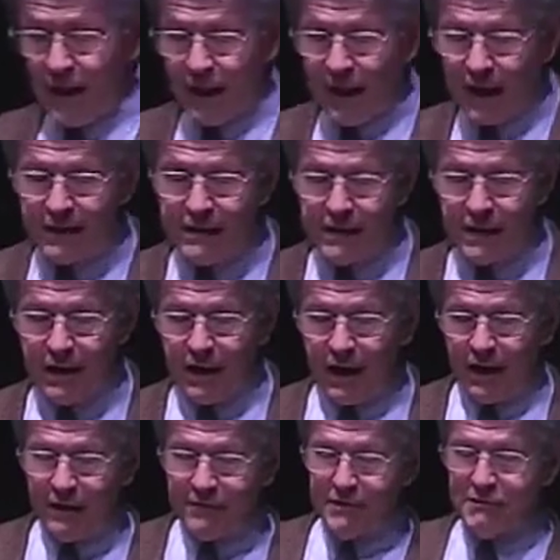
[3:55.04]
And
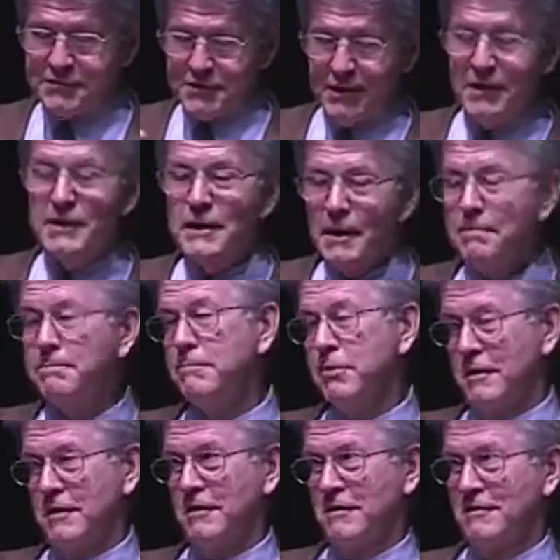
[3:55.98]
there is a
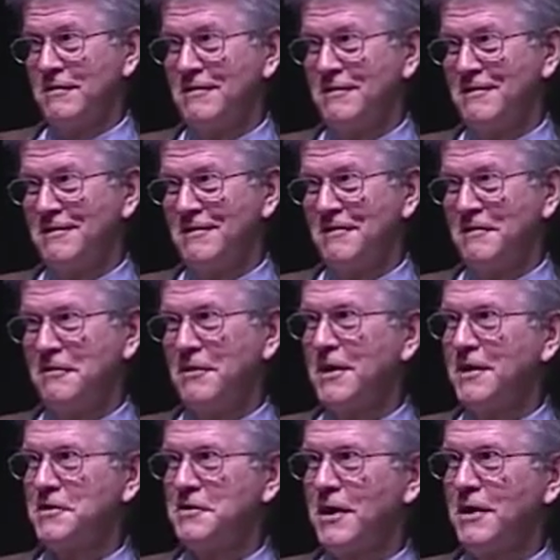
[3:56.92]
number
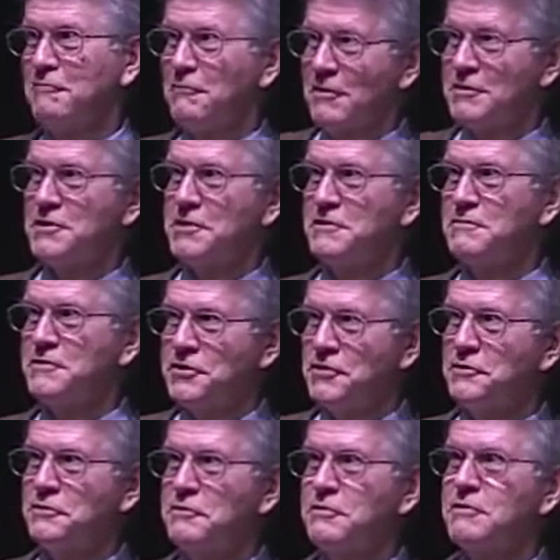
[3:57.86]
that I want you
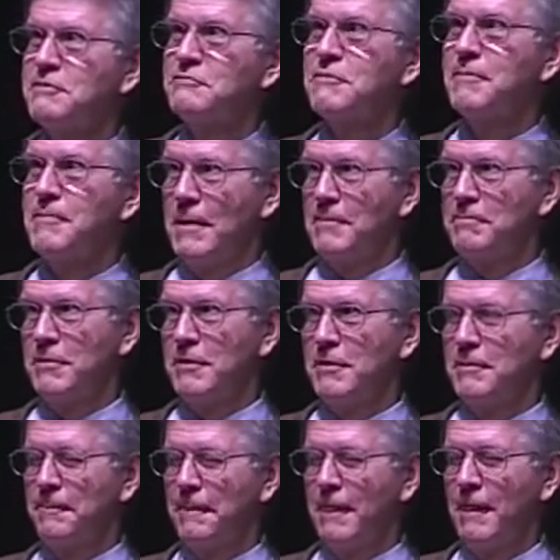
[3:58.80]
to
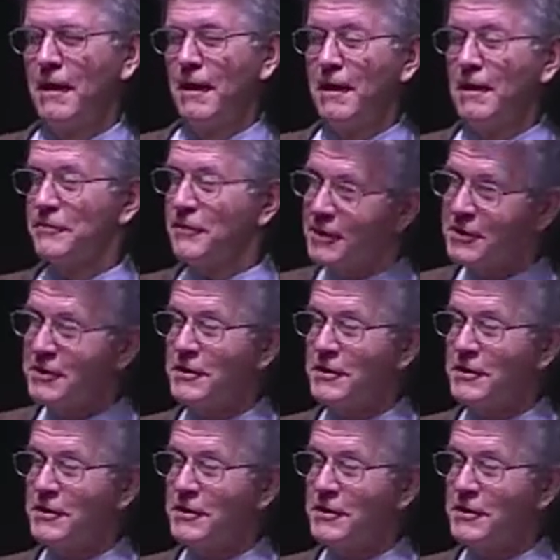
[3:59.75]
remember, and that